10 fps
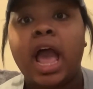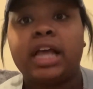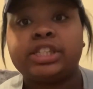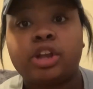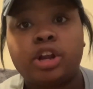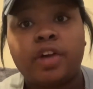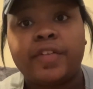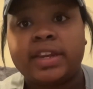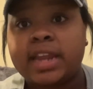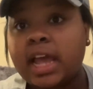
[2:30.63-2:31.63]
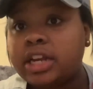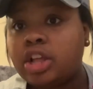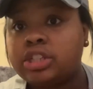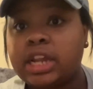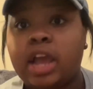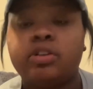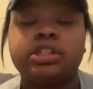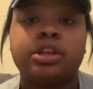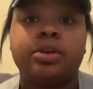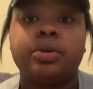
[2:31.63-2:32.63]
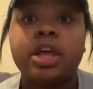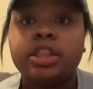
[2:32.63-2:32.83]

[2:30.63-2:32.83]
I started off at $9 an hour. So